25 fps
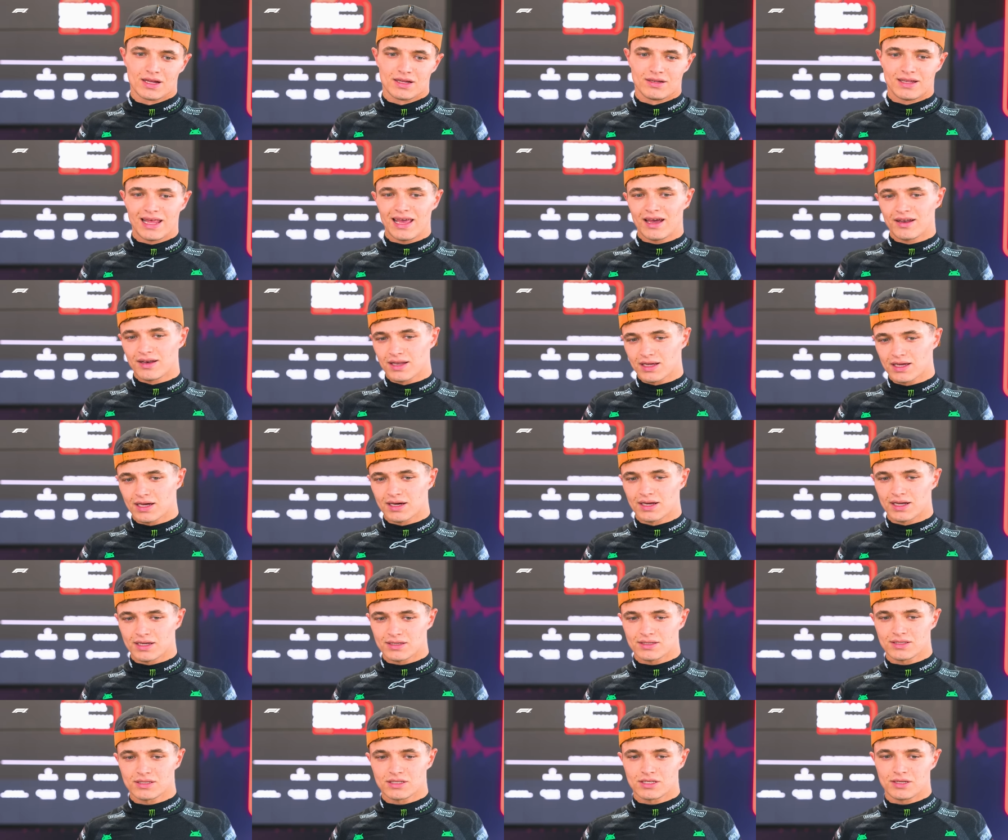They undercut
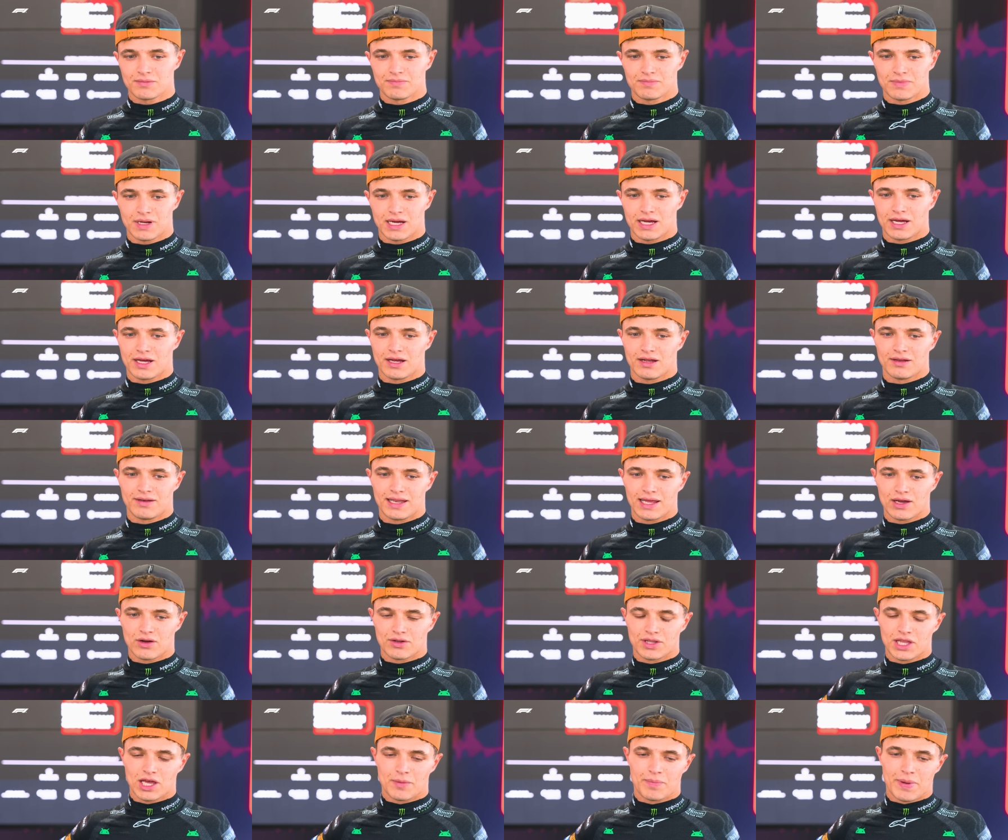us. Uh, they
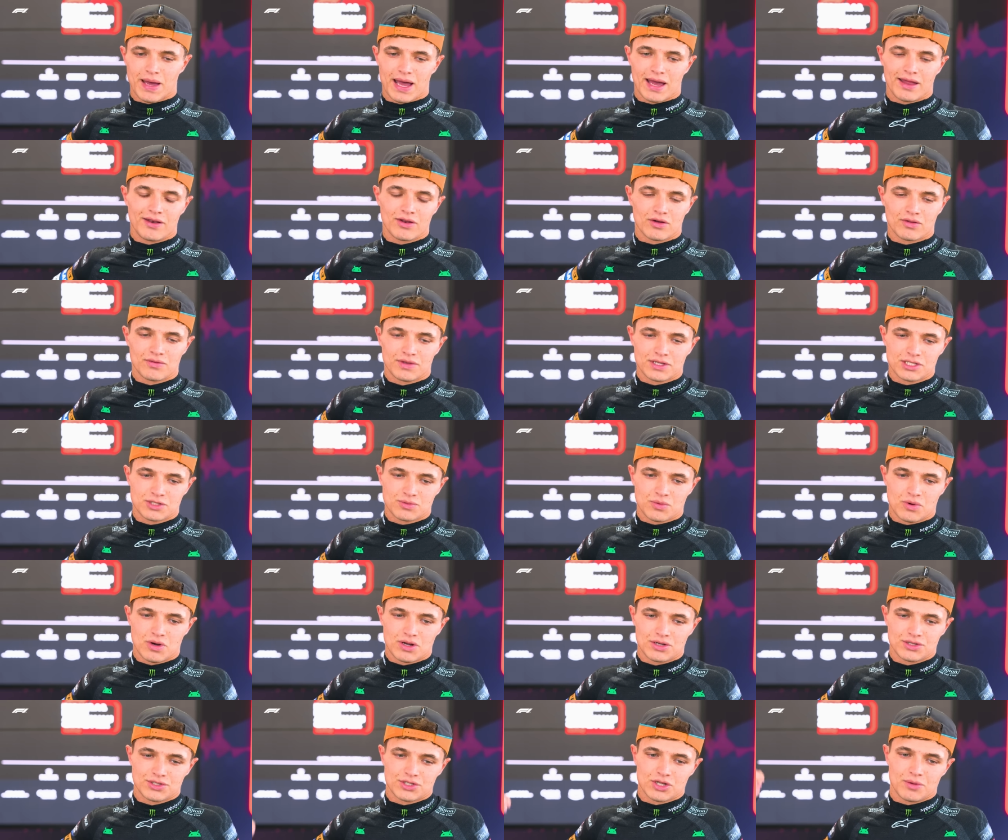got the upper hand on this
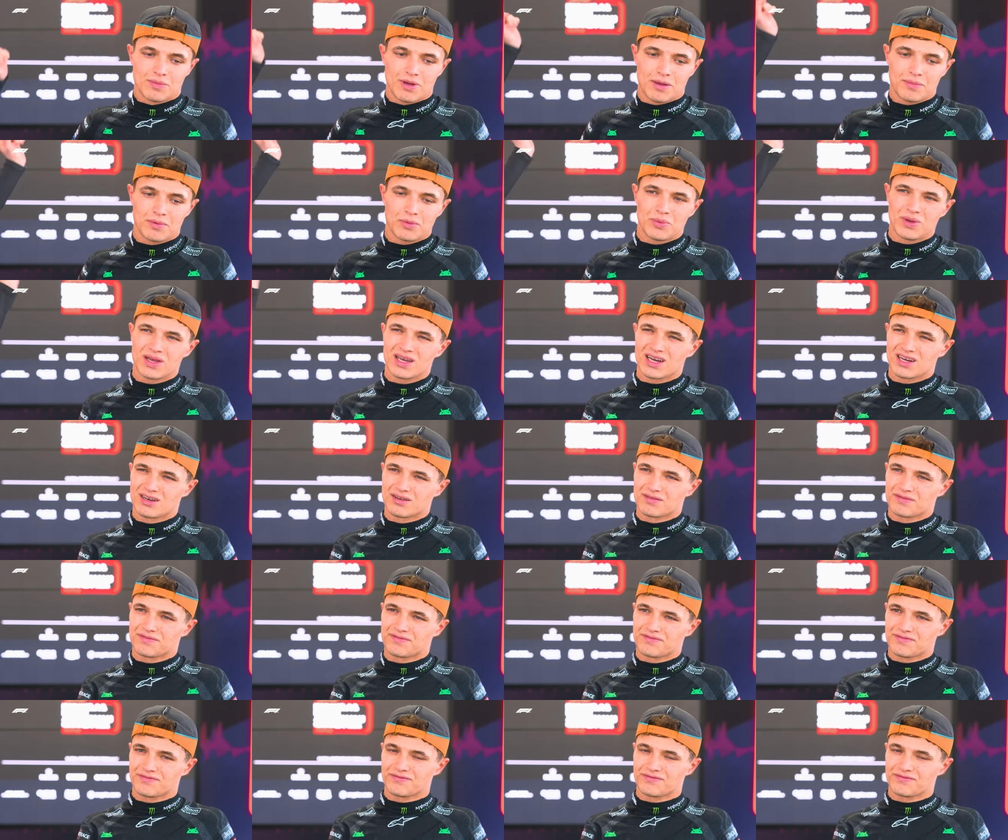one, so maybe we kind of